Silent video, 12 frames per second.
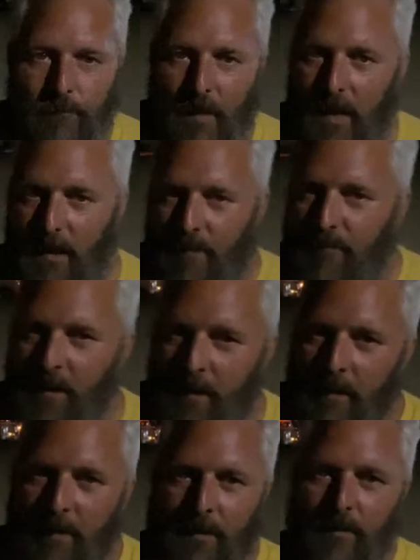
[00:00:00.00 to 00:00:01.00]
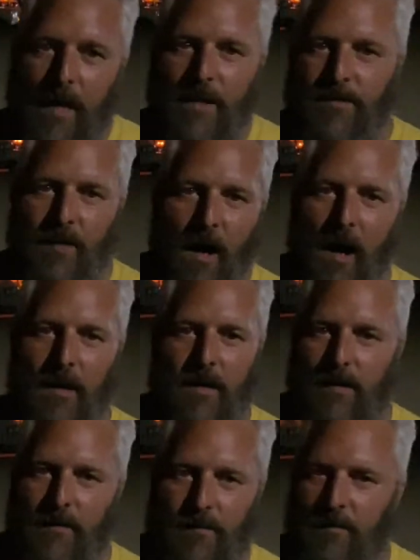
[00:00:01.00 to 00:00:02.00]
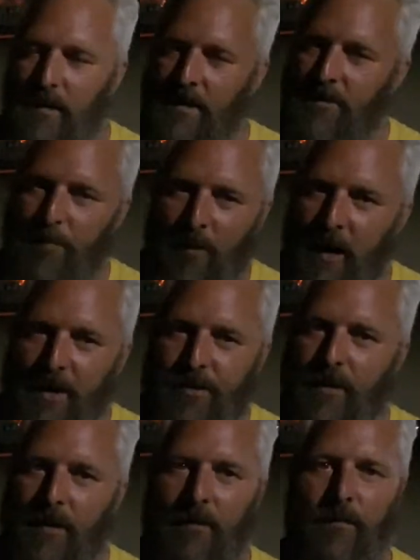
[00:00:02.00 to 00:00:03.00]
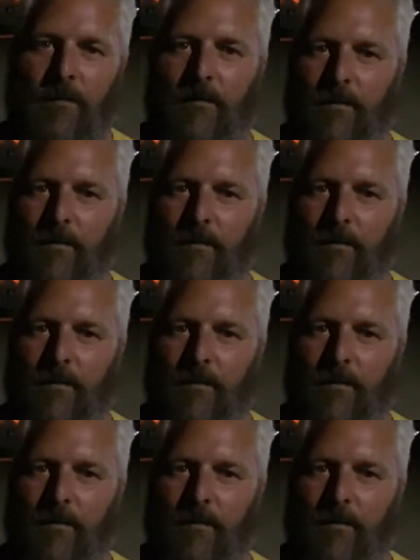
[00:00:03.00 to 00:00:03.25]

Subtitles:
I love hearing you guys talk. It's inspirational.